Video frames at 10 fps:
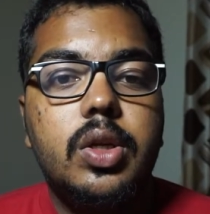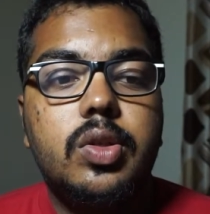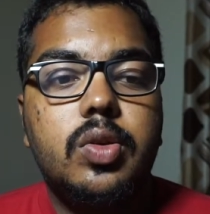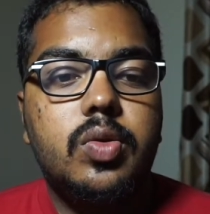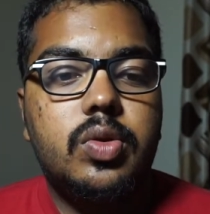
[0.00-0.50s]

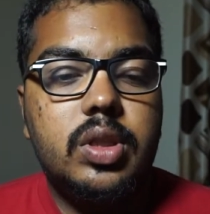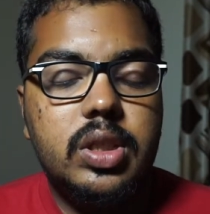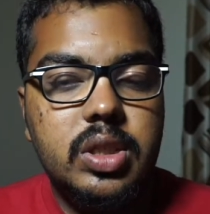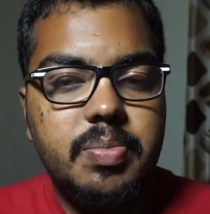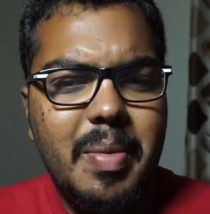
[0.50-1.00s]
So
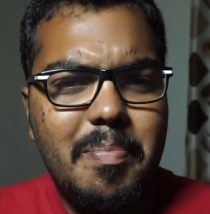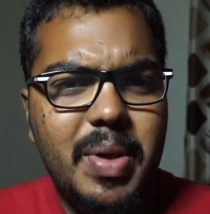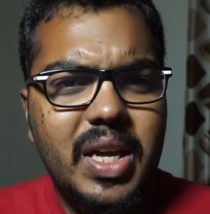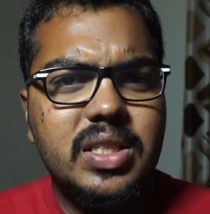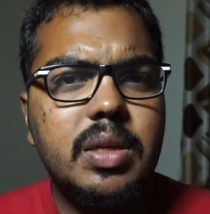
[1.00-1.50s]
this is my
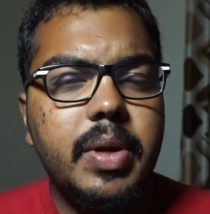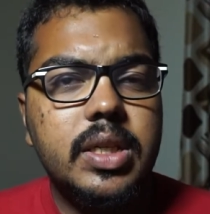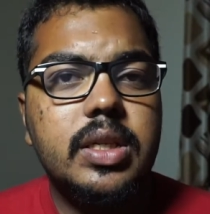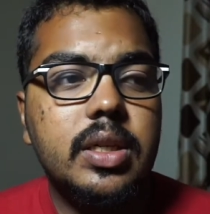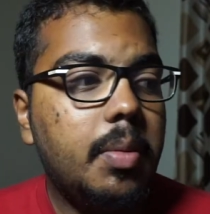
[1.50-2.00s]

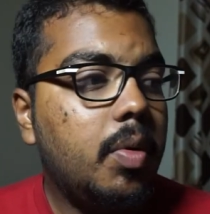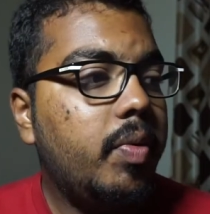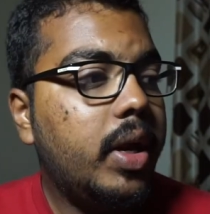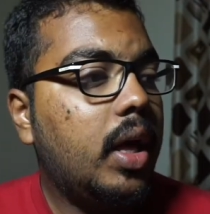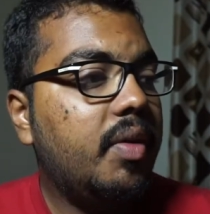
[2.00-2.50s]
basic setup. Oh
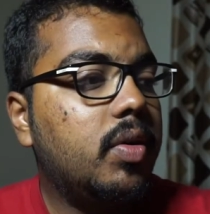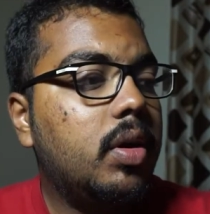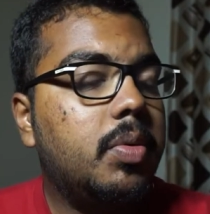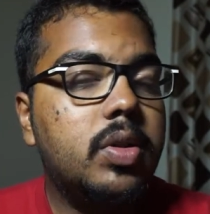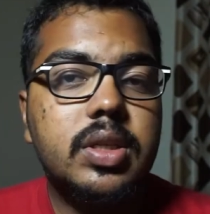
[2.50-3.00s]
well, I forgot
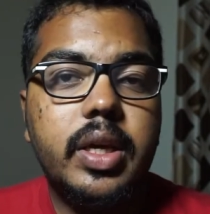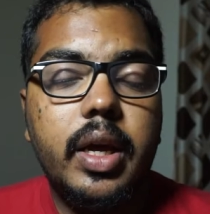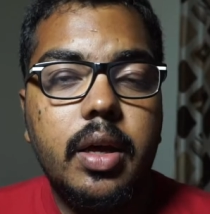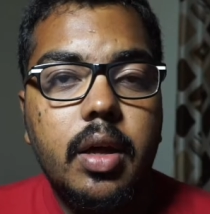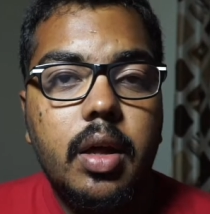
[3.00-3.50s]
about this guy,
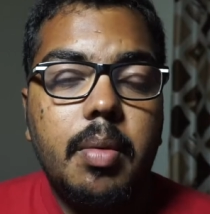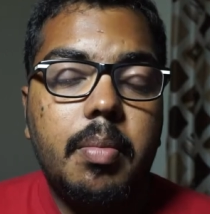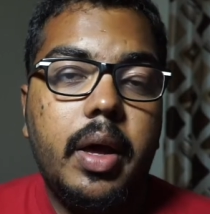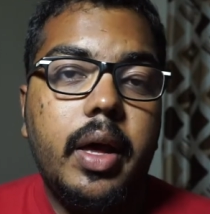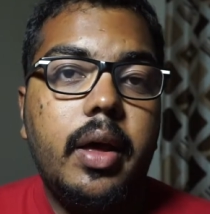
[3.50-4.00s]

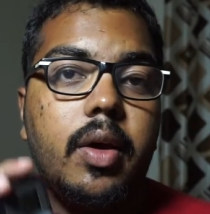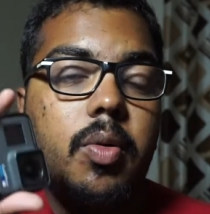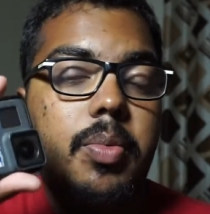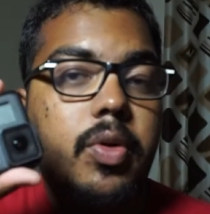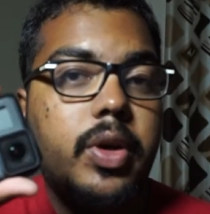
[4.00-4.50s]
my
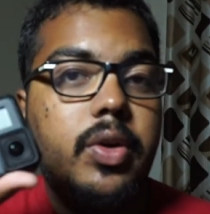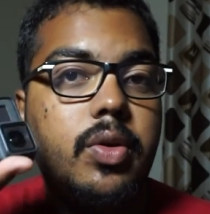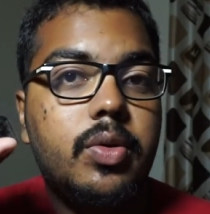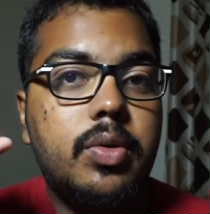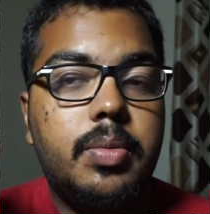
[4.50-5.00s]
GoPro
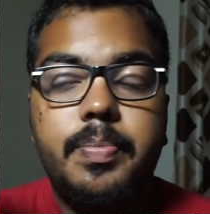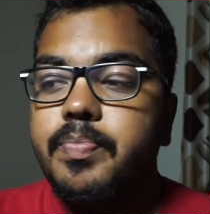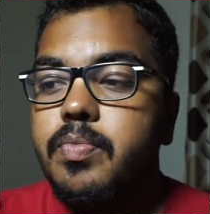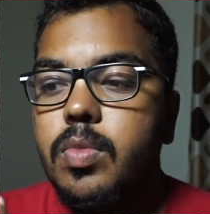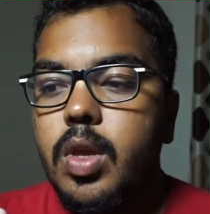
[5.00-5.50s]
Hero
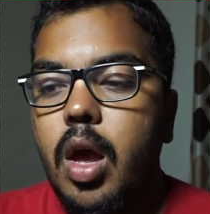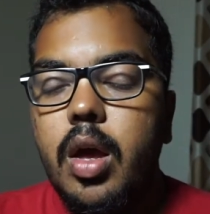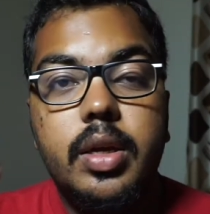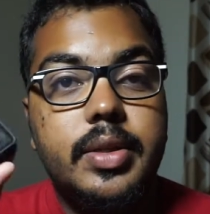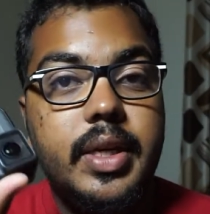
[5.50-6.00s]

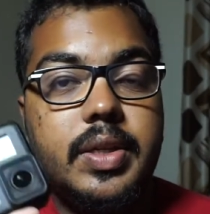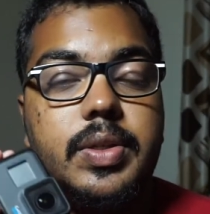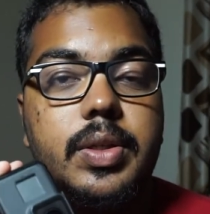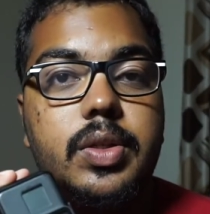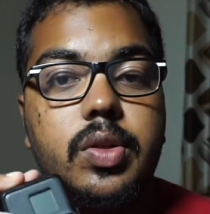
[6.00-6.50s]
6.
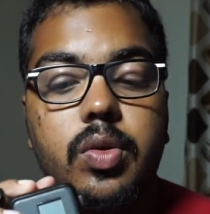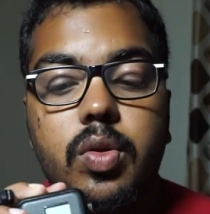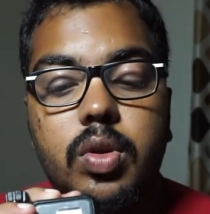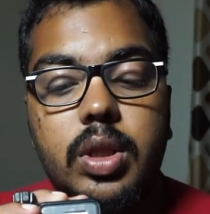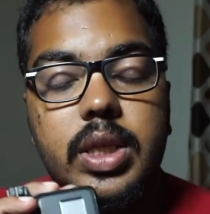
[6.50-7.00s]

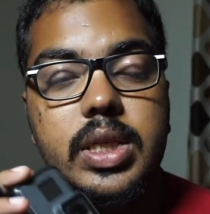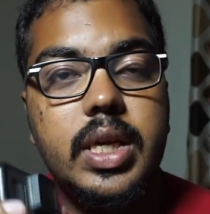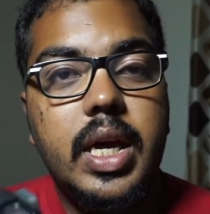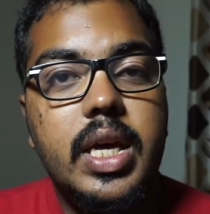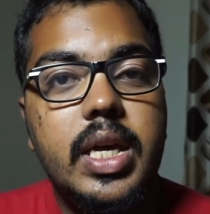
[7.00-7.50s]
So this
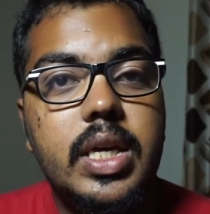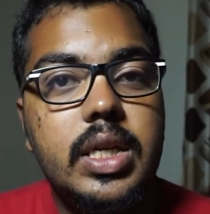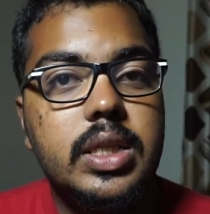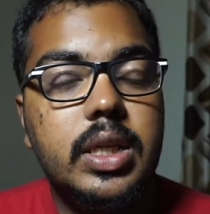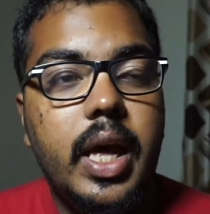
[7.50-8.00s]
guy
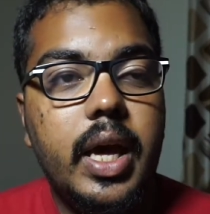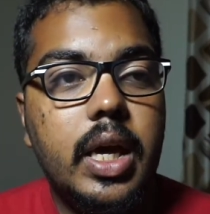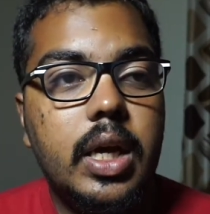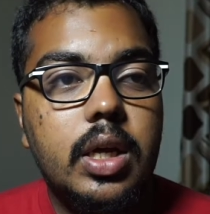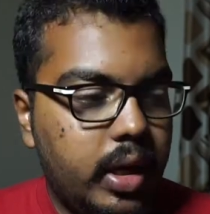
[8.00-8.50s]
is like,
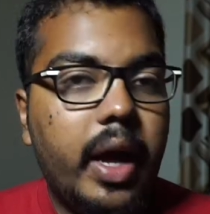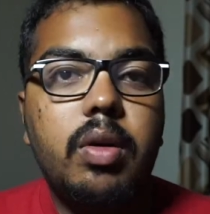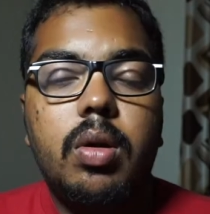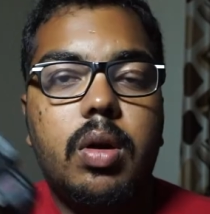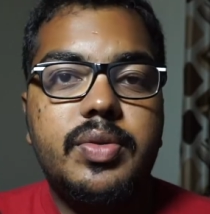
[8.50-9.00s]
I do
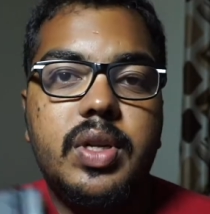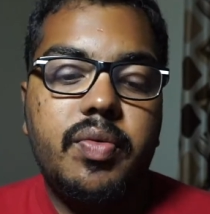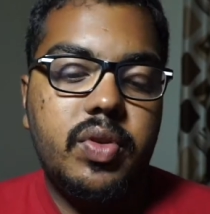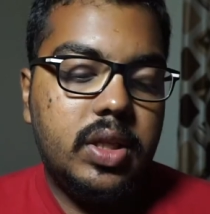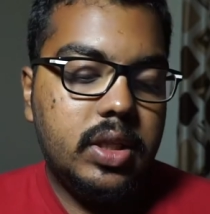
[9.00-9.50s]
a lot of
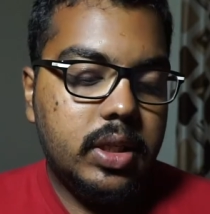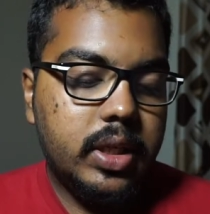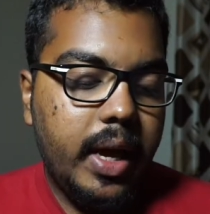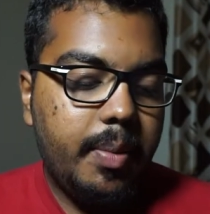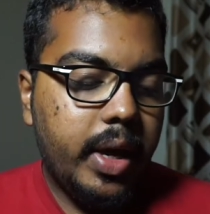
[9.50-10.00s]
stuff with this
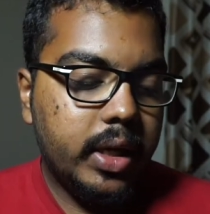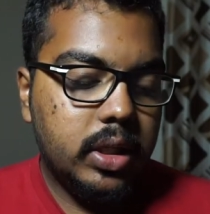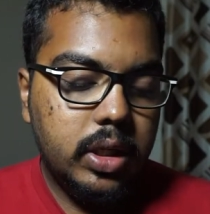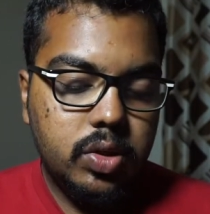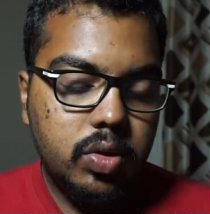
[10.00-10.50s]
camera
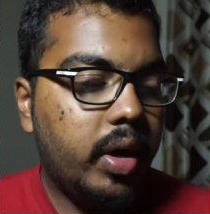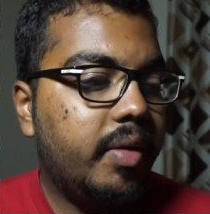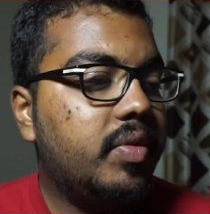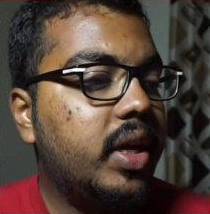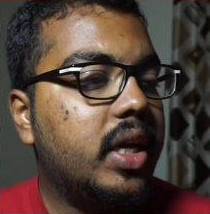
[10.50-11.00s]
actually. So
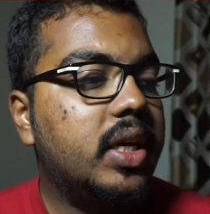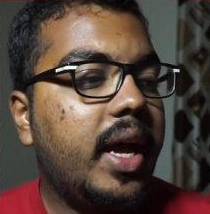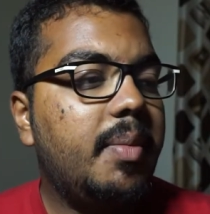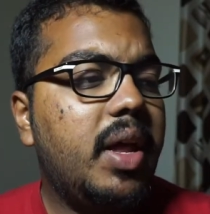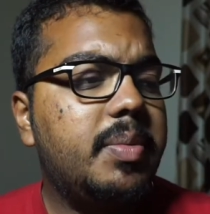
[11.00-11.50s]
I've taken
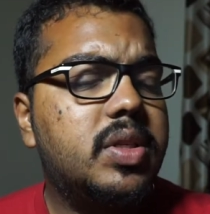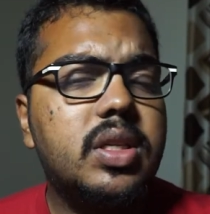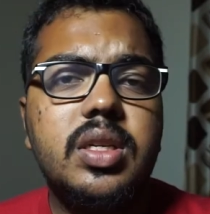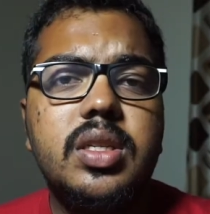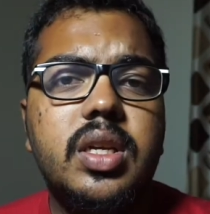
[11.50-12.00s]
time
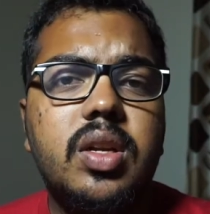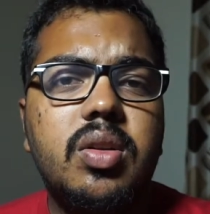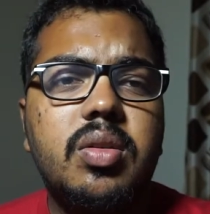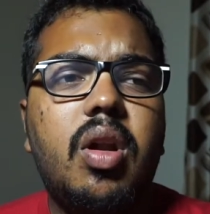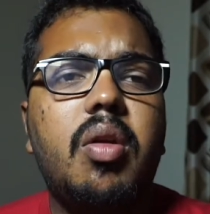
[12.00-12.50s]
lapses and
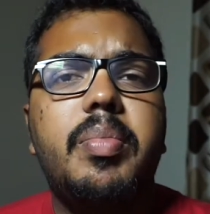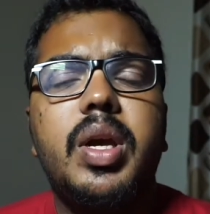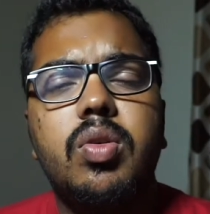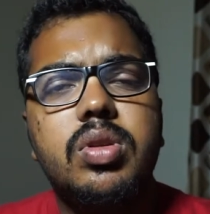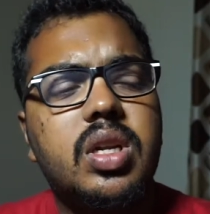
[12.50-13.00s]
a lot of
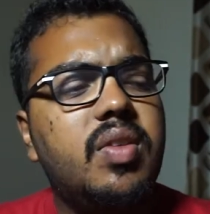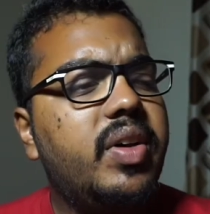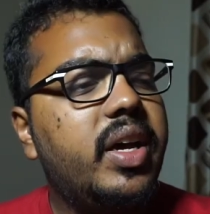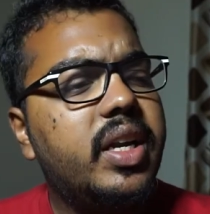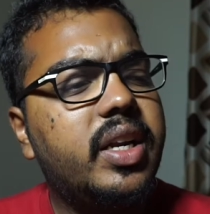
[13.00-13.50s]
B-roll stuff
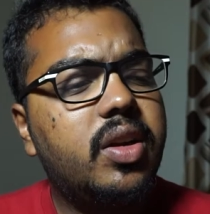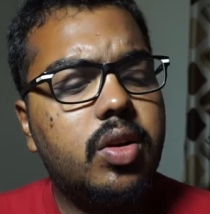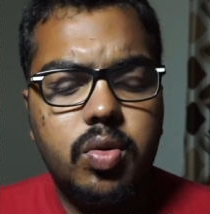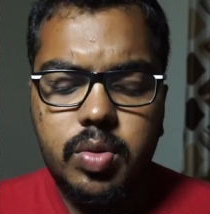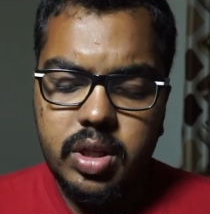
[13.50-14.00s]
I tend to
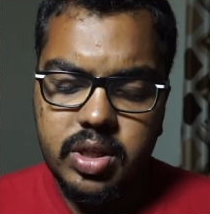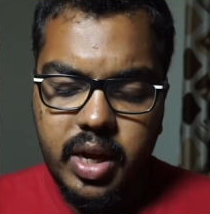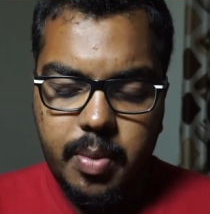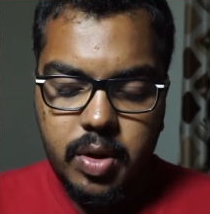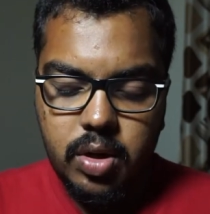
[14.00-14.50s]
do with this
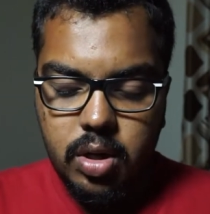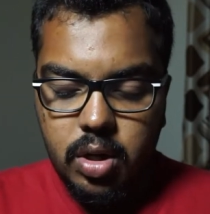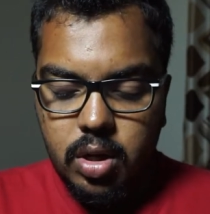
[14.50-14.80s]
camera.